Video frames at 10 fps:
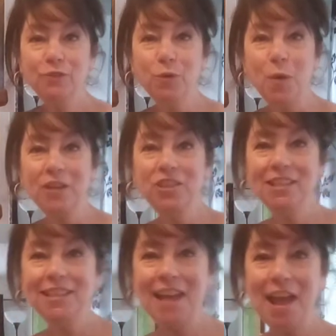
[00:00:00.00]
for watching
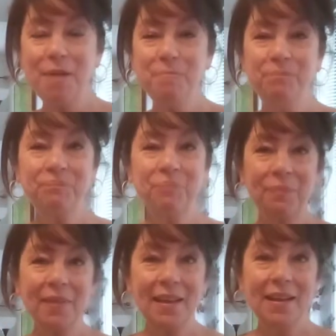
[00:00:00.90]
today.
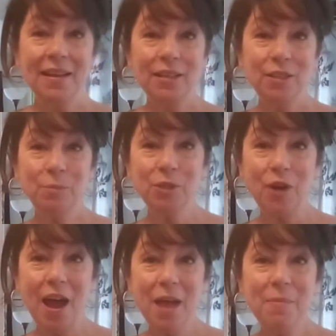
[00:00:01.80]

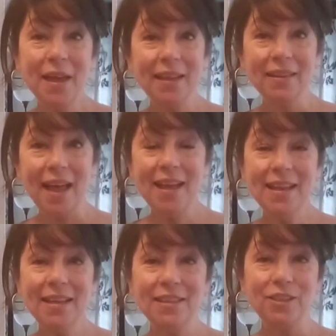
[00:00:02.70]
Subscribe and
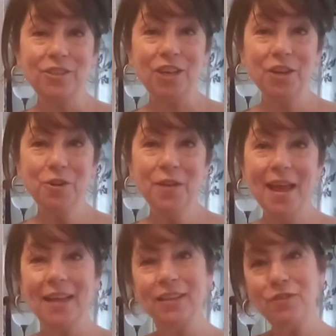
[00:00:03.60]
like this channel
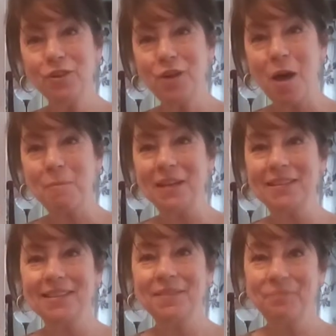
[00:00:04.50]
and leave your
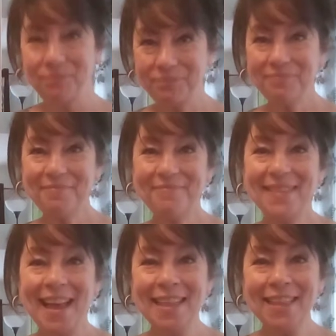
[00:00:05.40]
comments.
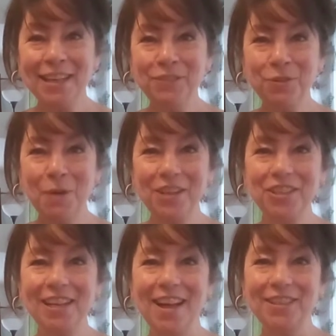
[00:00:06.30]
Thanks for
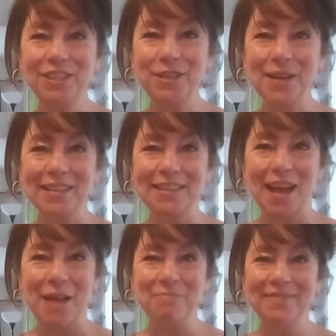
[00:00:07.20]
watching. I'll see you next time.